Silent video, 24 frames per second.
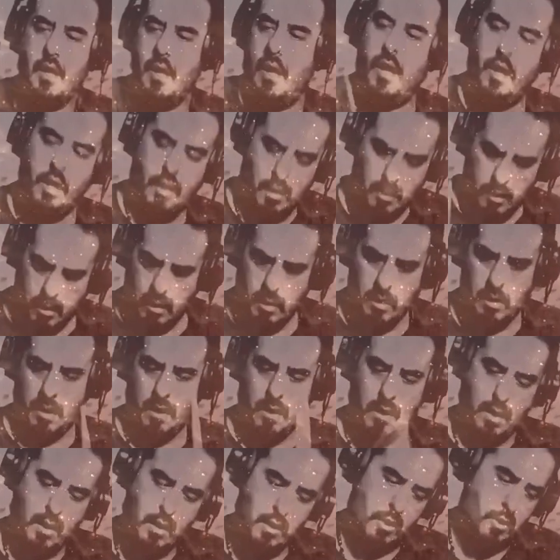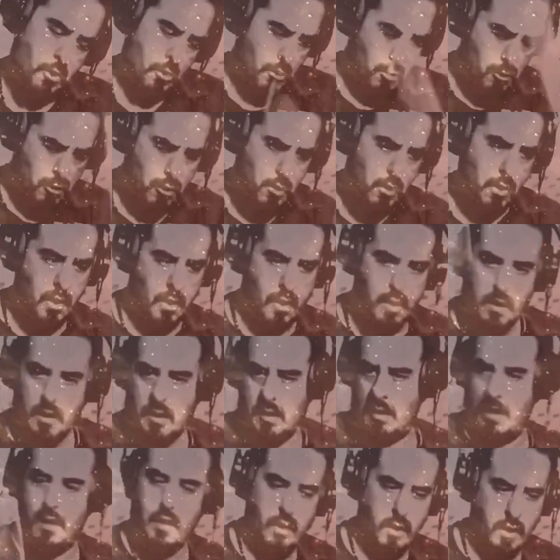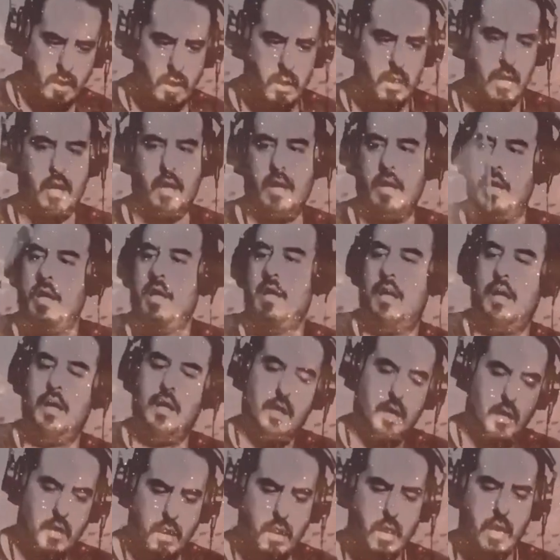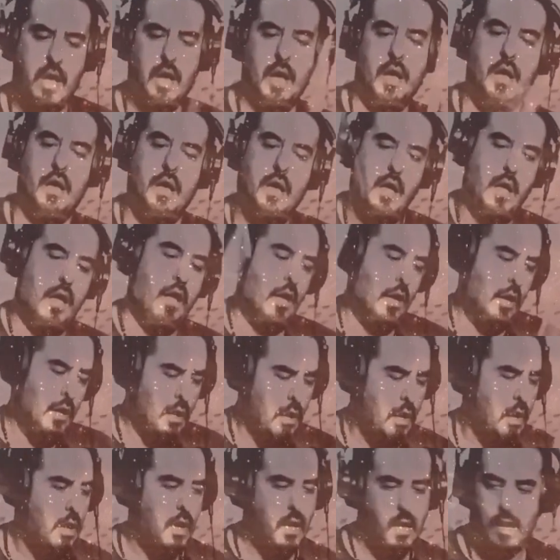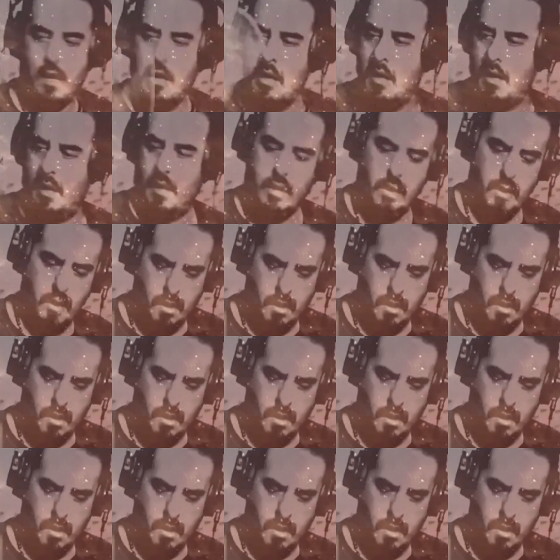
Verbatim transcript: Ah, uh, things are falling apart a little bit here with the ride.